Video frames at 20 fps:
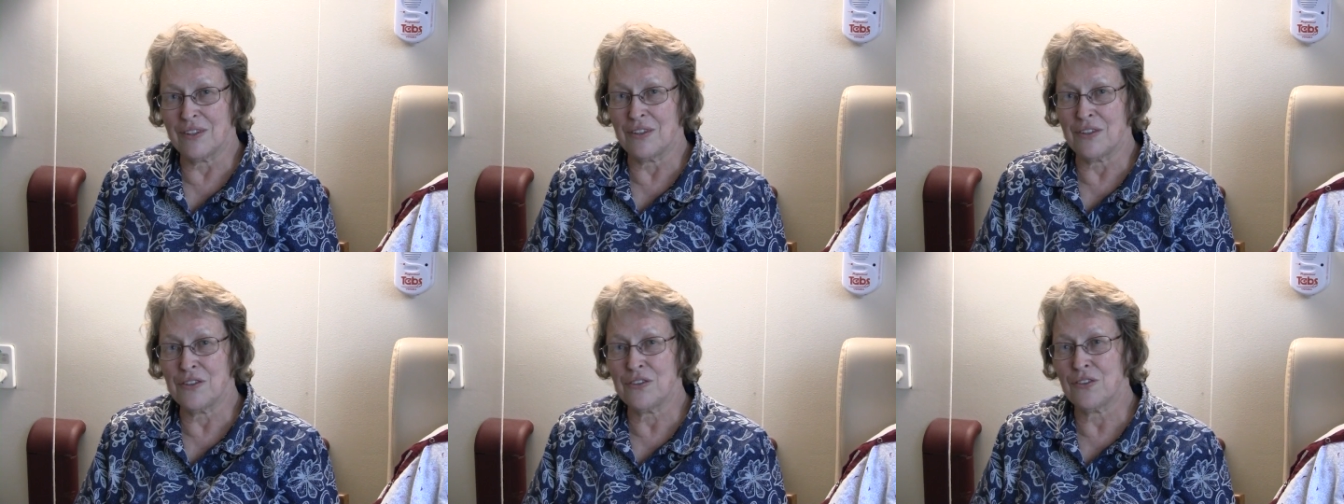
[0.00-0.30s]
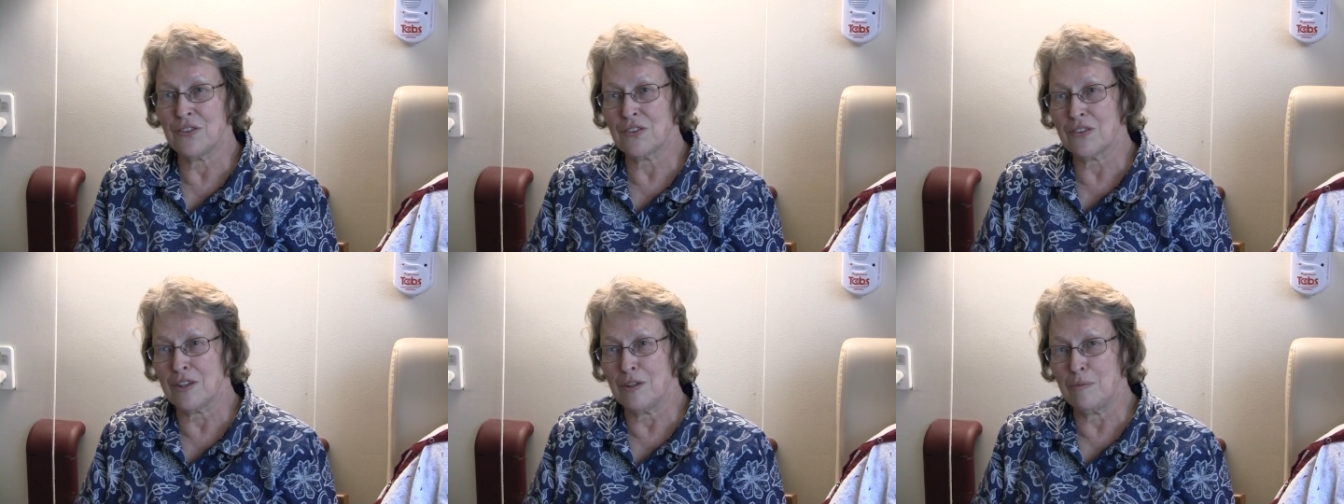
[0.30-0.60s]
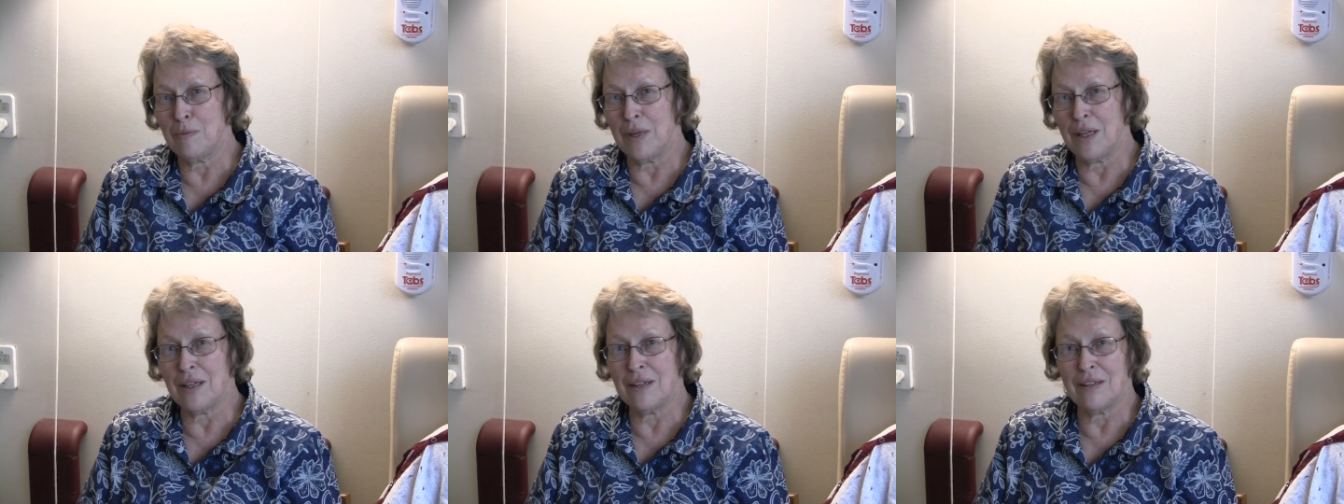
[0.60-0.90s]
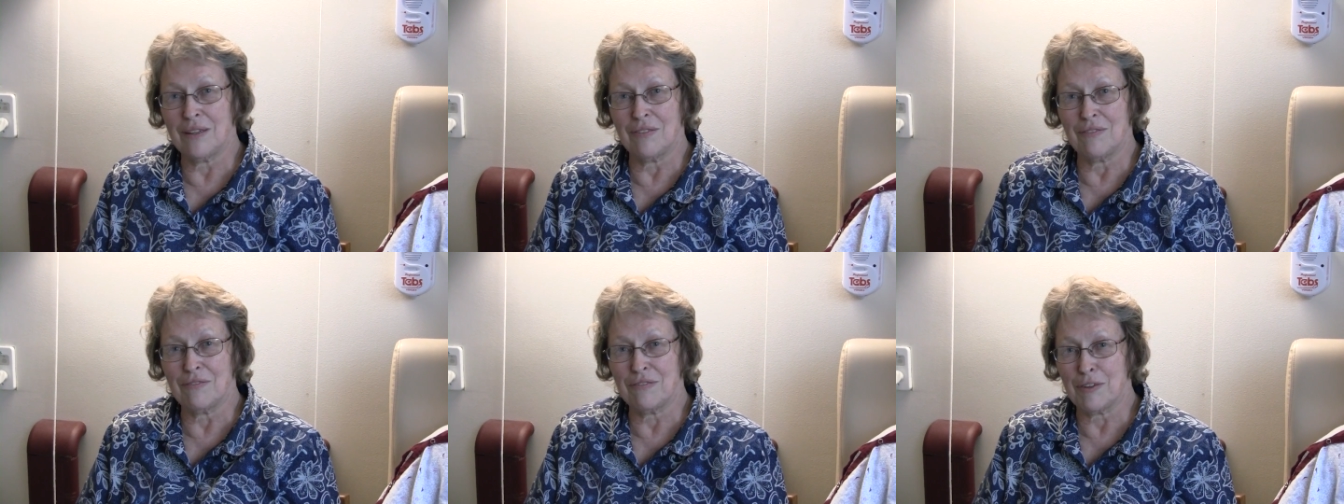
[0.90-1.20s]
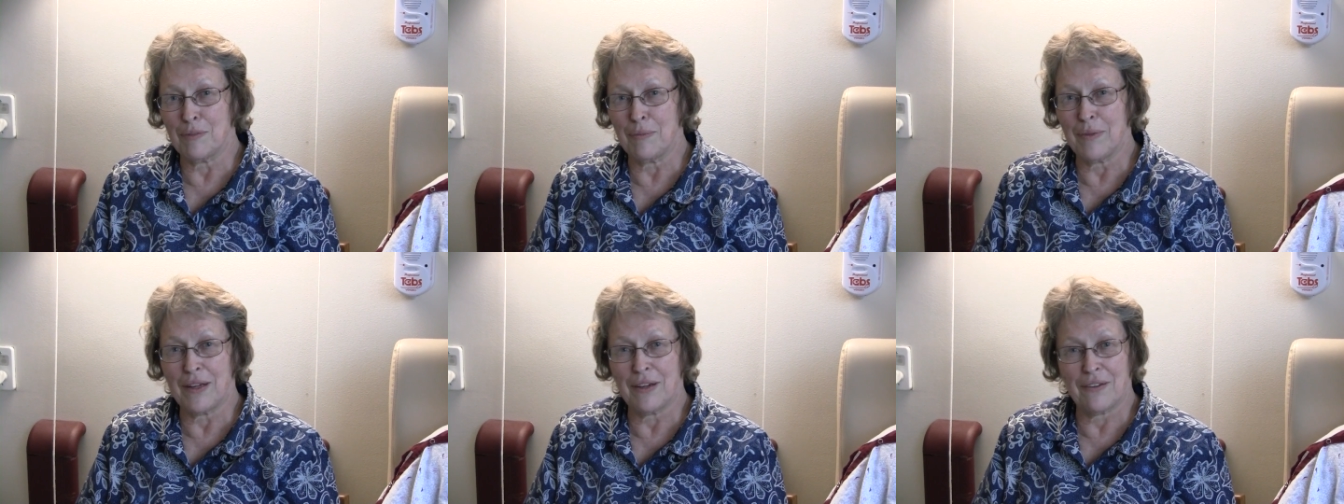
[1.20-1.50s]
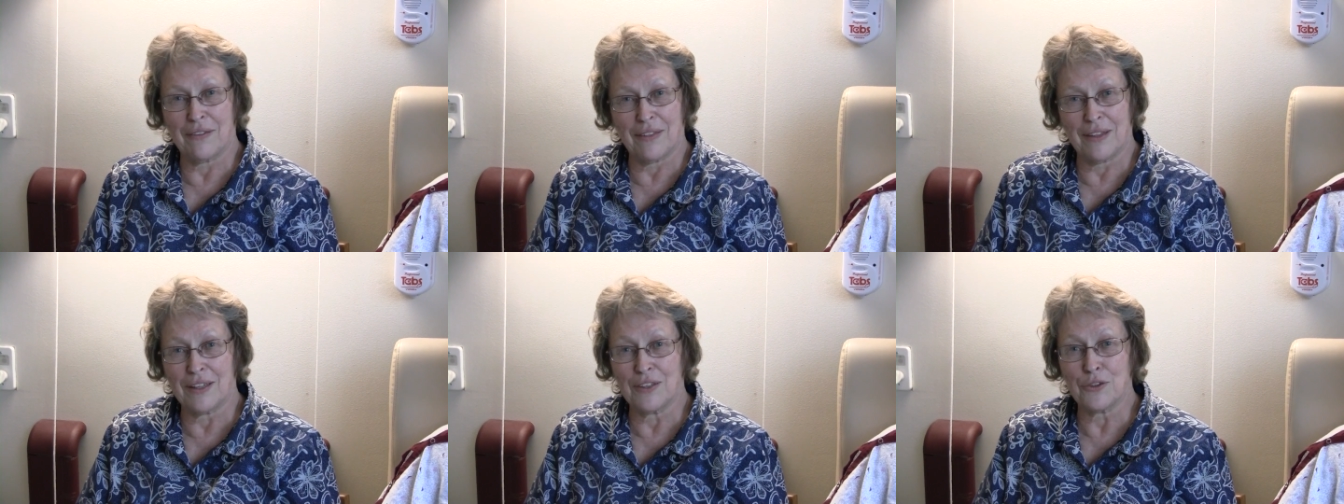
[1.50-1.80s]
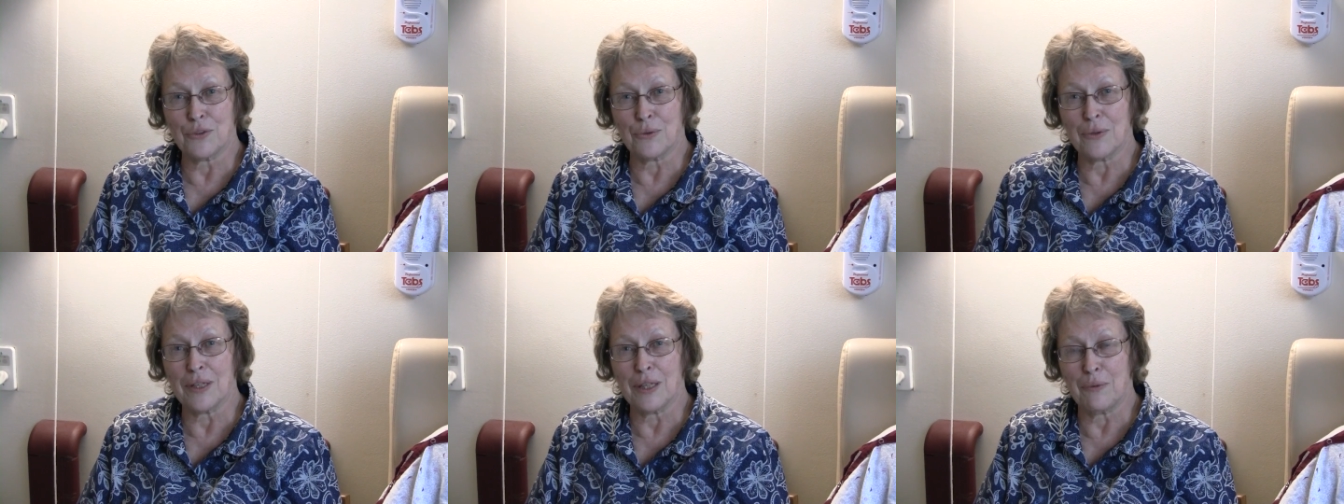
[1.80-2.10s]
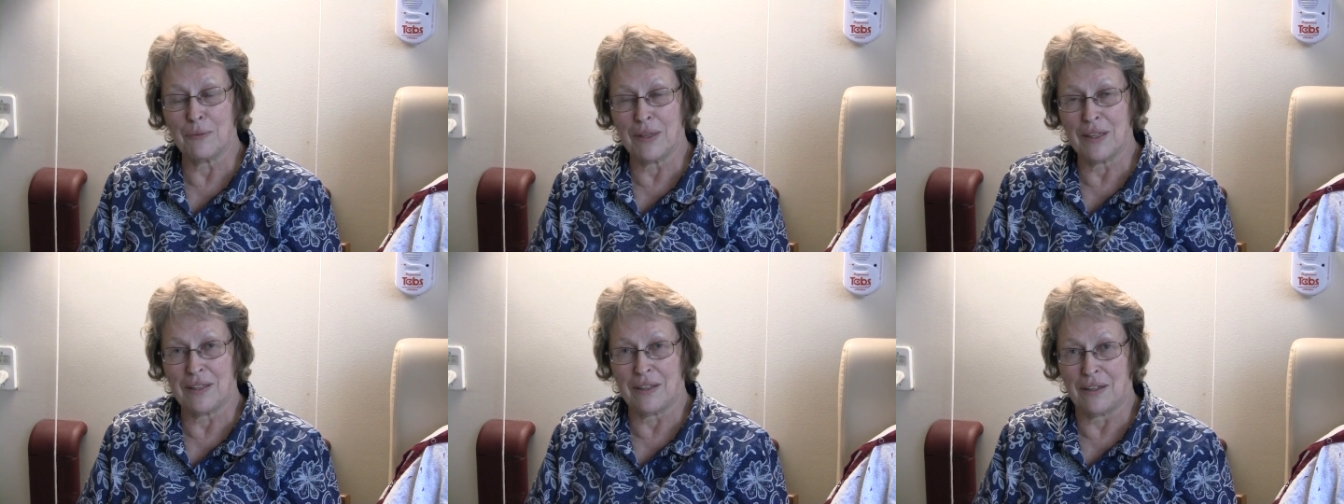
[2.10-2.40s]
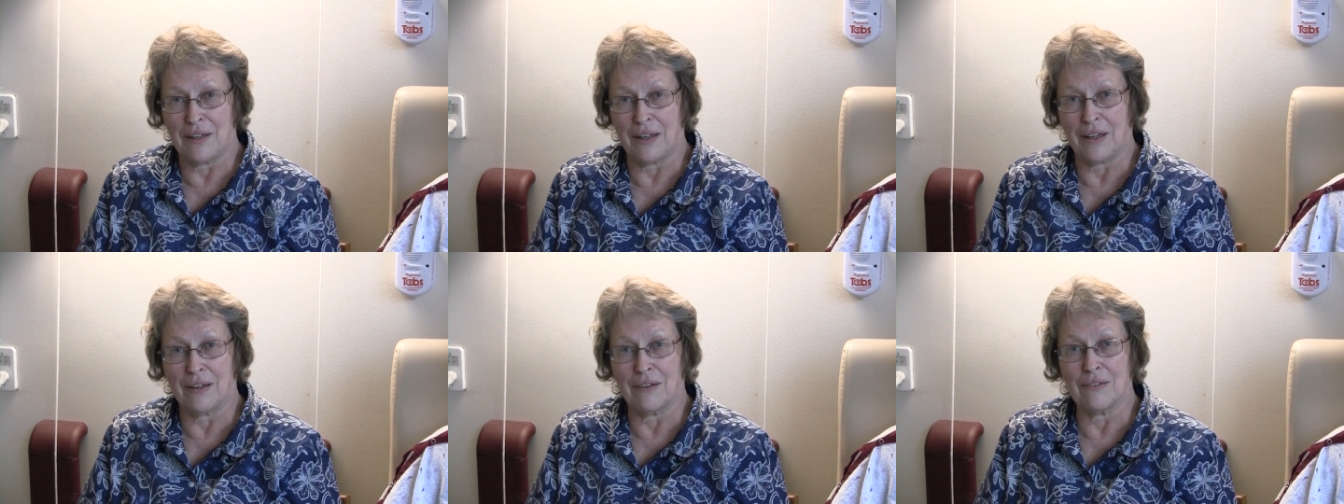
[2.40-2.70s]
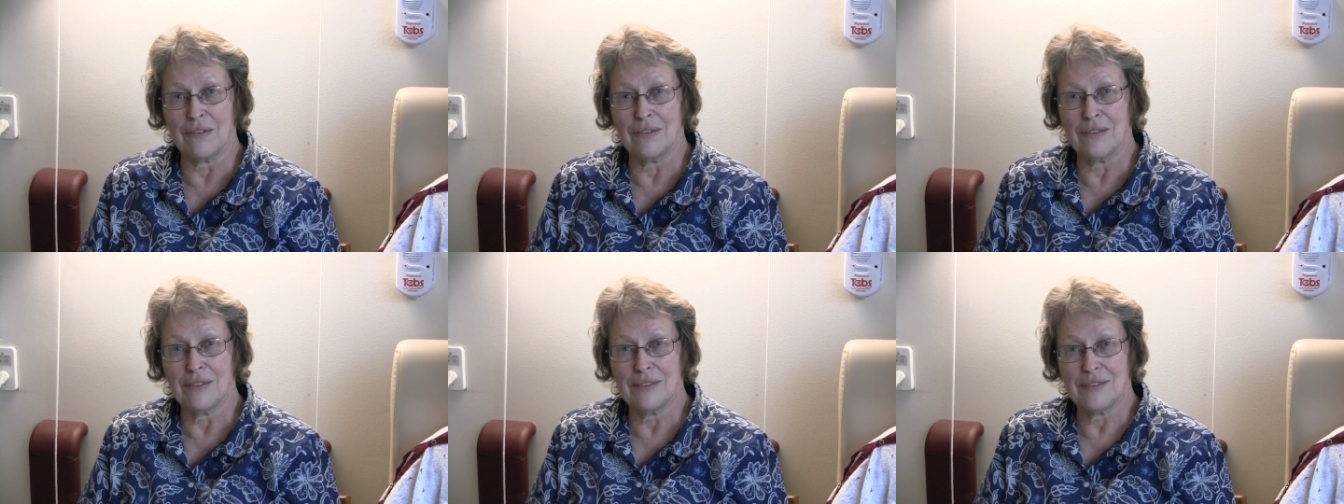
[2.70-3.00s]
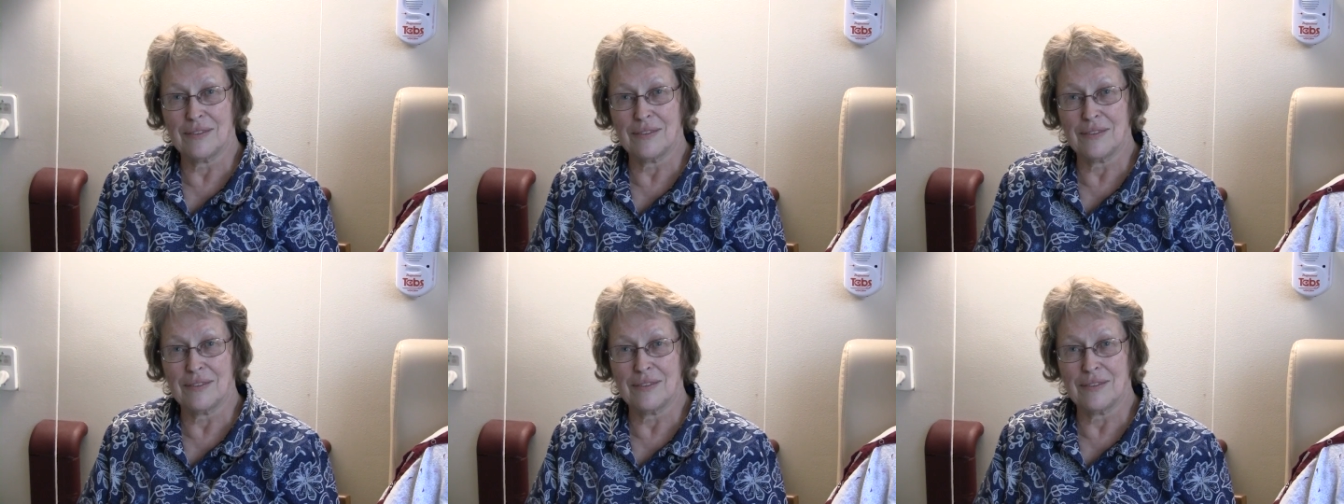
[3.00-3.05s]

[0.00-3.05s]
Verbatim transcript: The nurses come in, and from there things really went to town.